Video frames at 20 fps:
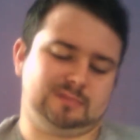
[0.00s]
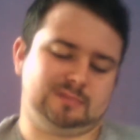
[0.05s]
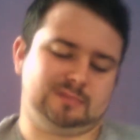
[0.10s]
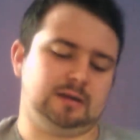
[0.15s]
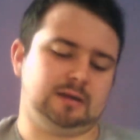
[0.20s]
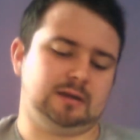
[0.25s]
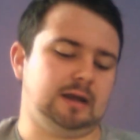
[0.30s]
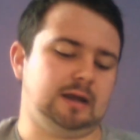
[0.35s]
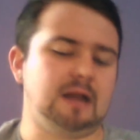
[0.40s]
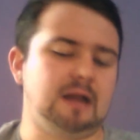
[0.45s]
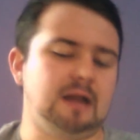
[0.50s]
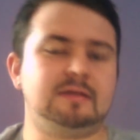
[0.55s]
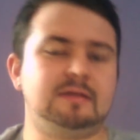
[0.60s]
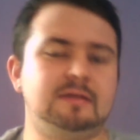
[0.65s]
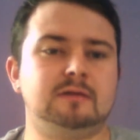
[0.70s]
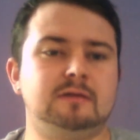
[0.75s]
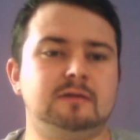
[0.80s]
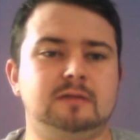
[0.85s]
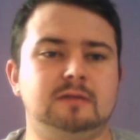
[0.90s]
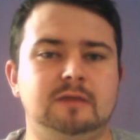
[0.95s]
I kind of
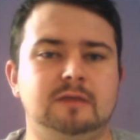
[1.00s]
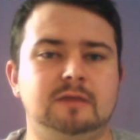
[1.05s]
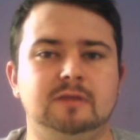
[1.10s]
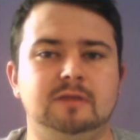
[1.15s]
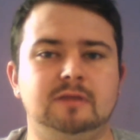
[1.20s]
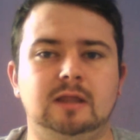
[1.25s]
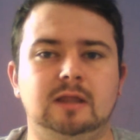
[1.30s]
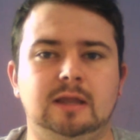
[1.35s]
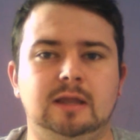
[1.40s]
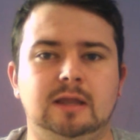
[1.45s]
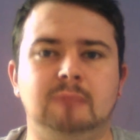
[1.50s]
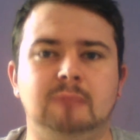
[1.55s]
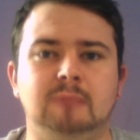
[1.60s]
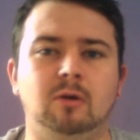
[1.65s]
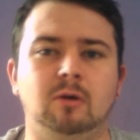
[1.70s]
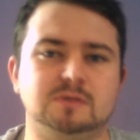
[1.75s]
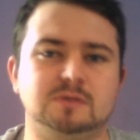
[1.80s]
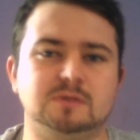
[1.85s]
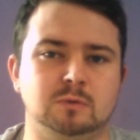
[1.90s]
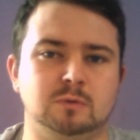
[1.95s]
think of it like a
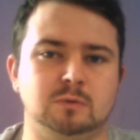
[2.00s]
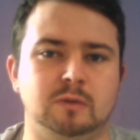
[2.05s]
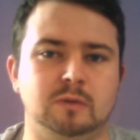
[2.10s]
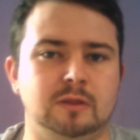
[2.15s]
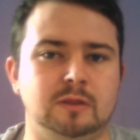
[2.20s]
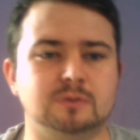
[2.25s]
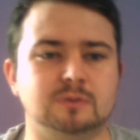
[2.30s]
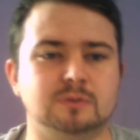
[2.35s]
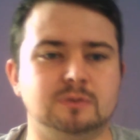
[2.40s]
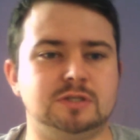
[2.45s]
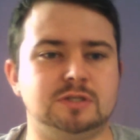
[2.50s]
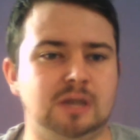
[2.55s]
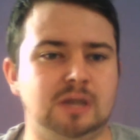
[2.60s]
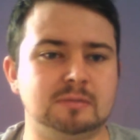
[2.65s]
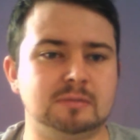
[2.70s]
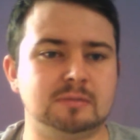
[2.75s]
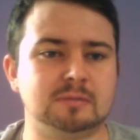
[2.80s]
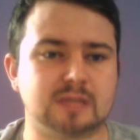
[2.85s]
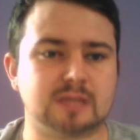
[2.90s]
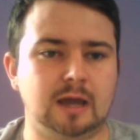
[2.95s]
boxer would, where they use the jab
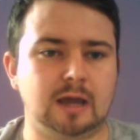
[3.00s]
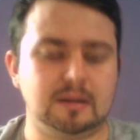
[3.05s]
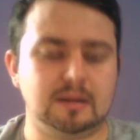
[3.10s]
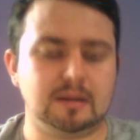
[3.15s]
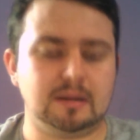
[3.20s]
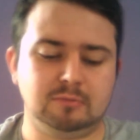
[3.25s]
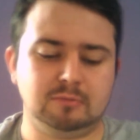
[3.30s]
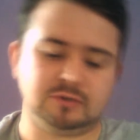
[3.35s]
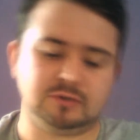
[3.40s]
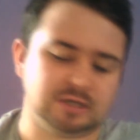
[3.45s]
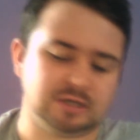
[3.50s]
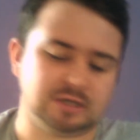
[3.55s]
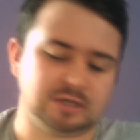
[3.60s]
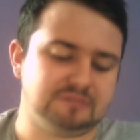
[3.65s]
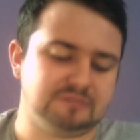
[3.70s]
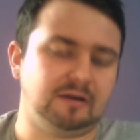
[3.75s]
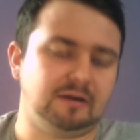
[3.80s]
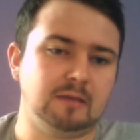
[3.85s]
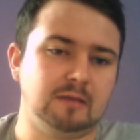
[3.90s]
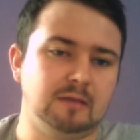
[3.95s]
as the guiding point. It's actually
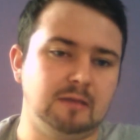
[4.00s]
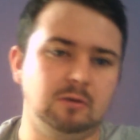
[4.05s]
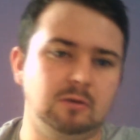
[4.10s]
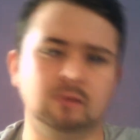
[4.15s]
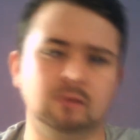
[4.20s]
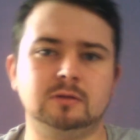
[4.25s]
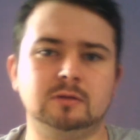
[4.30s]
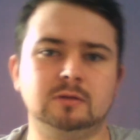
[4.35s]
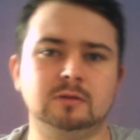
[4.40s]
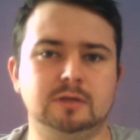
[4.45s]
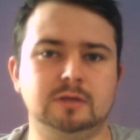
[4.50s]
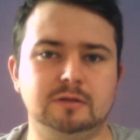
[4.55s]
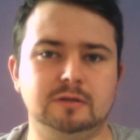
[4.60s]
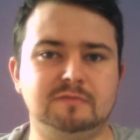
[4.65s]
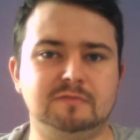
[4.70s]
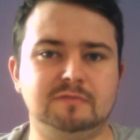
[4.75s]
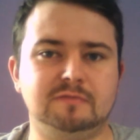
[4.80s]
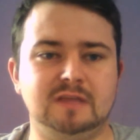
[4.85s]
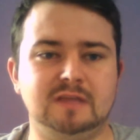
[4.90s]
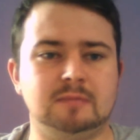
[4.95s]
Fireball. You
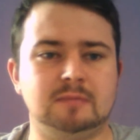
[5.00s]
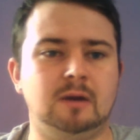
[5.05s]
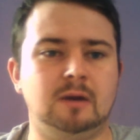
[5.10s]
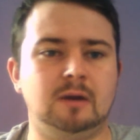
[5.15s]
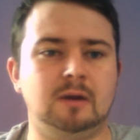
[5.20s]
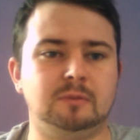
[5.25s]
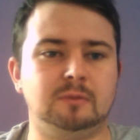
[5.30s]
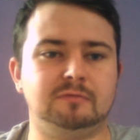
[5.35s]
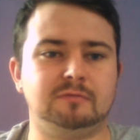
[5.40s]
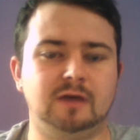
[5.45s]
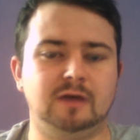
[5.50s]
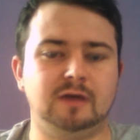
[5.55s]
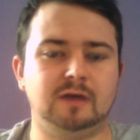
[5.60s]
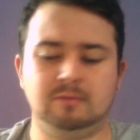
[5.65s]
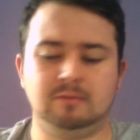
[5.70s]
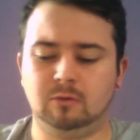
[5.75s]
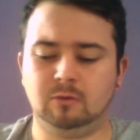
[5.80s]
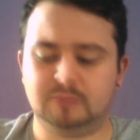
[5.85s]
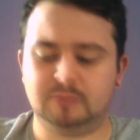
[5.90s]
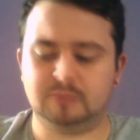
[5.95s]
feel them out with the
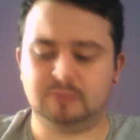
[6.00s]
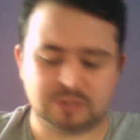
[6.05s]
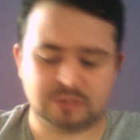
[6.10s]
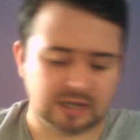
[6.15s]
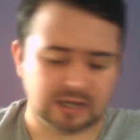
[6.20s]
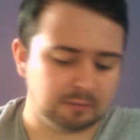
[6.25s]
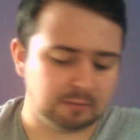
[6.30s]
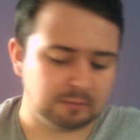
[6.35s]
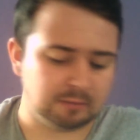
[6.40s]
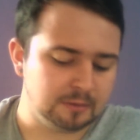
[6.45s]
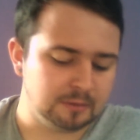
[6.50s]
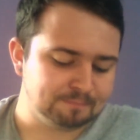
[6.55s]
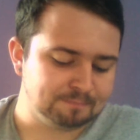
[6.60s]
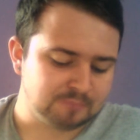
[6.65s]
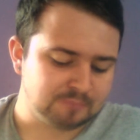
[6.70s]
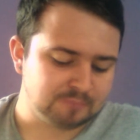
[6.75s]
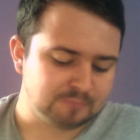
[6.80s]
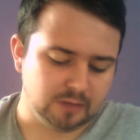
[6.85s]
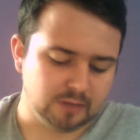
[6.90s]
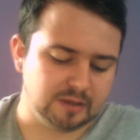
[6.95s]
Fireball, with the jab.
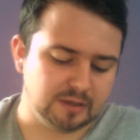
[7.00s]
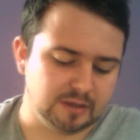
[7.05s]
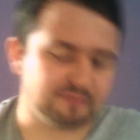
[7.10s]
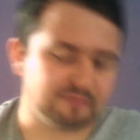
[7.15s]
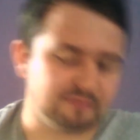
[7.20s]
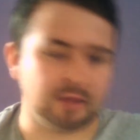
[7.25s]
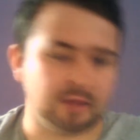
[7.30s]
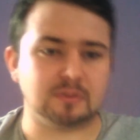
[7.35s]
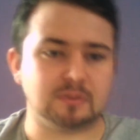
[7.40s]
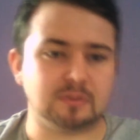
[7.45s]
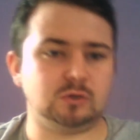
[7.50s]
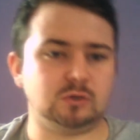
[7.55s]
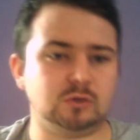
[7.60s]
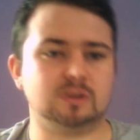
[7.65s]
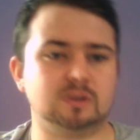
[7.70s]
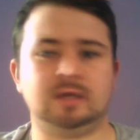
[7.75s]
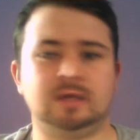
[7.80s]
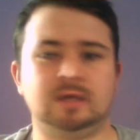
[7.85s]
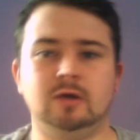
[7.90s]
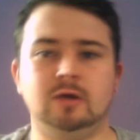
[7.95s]
And then your Flaming Sword
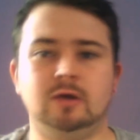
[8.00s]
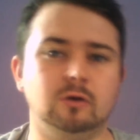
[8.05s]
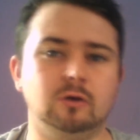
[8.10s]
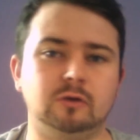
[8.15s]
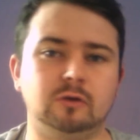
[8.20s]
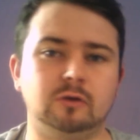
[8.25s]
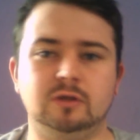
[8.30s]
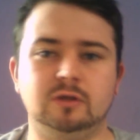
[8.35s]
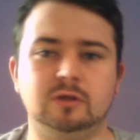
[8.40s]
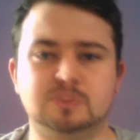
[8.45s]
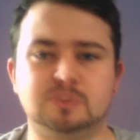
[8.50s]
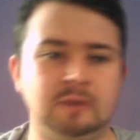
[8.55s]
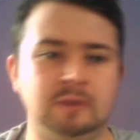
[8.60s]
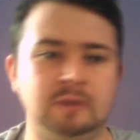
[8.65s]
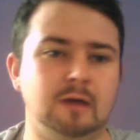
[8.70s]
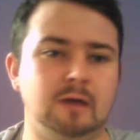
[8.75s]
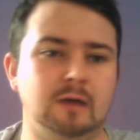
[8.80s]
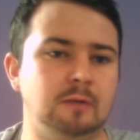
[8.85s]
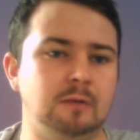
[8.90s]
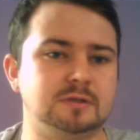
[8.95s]
is like your hook that you swing
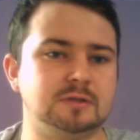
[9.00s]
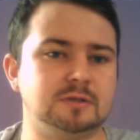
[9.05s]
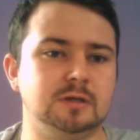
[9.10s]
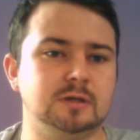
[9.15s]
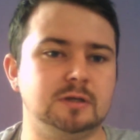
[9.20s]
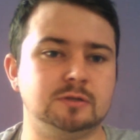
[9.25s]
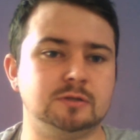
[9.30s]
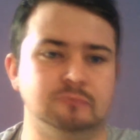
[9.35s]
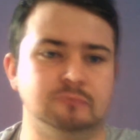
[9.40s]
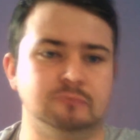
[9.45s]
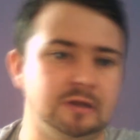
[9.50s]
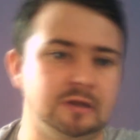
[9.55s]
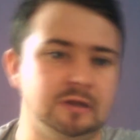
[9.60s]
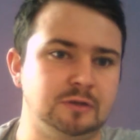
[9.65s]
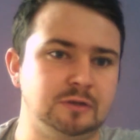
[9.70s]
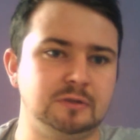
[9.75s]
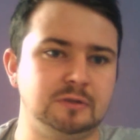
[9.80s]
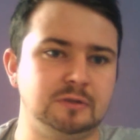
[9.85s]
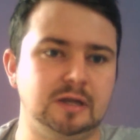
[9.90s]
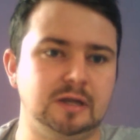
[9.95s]
around to really do
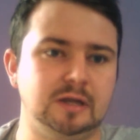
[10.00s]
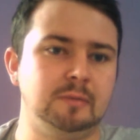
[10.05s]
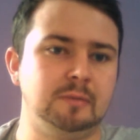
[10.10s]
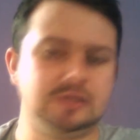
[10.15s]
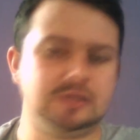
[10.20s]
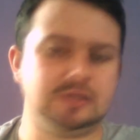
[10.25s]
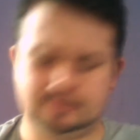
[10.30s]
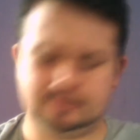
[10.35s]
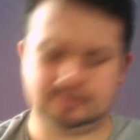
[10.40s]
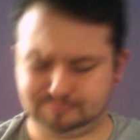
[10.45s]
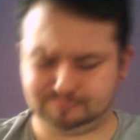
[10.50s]
the damage.